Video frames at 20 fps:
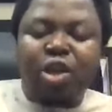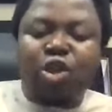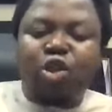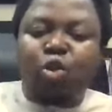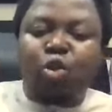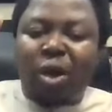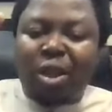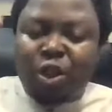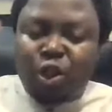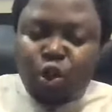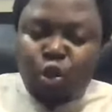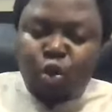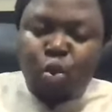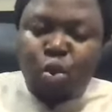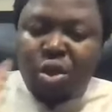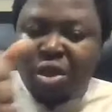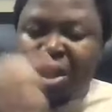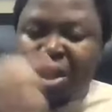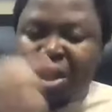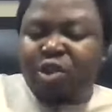So at
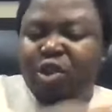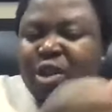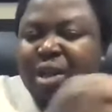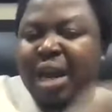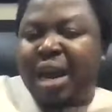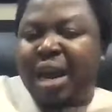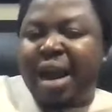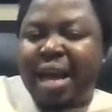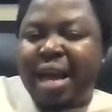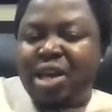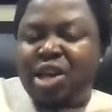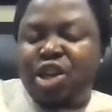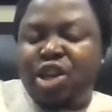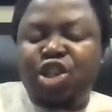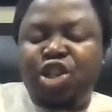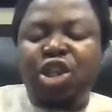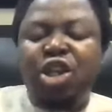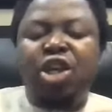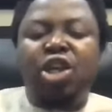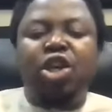2,000 naira
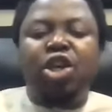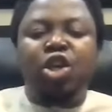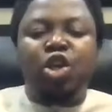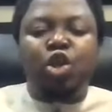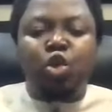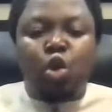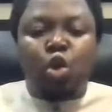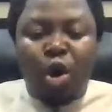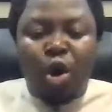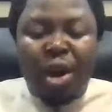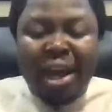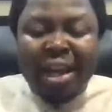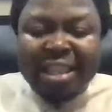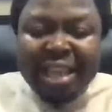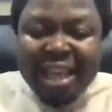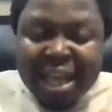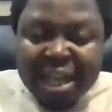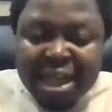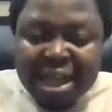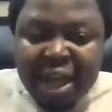each, you collect
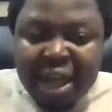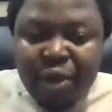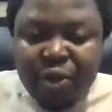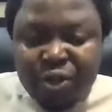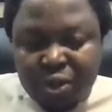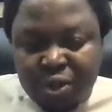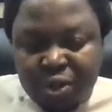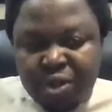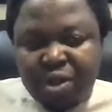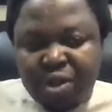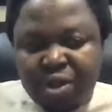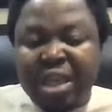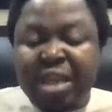8,000.